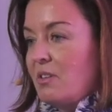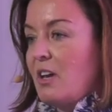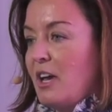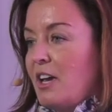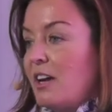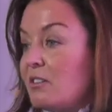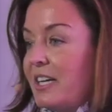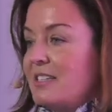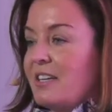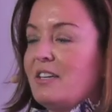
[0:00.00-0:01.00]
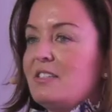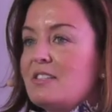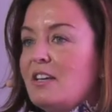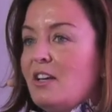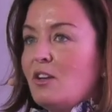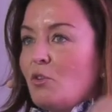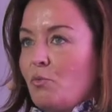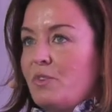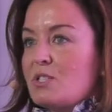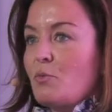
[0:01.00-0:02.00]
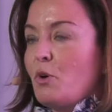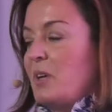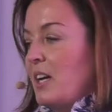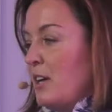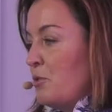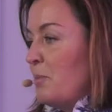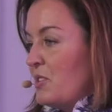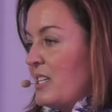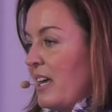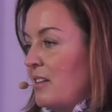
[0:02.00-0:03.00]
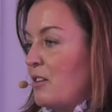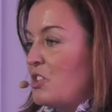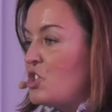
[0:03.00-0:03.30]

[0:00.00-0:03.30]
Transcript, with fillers: uh, airline tickets, this won't be 100%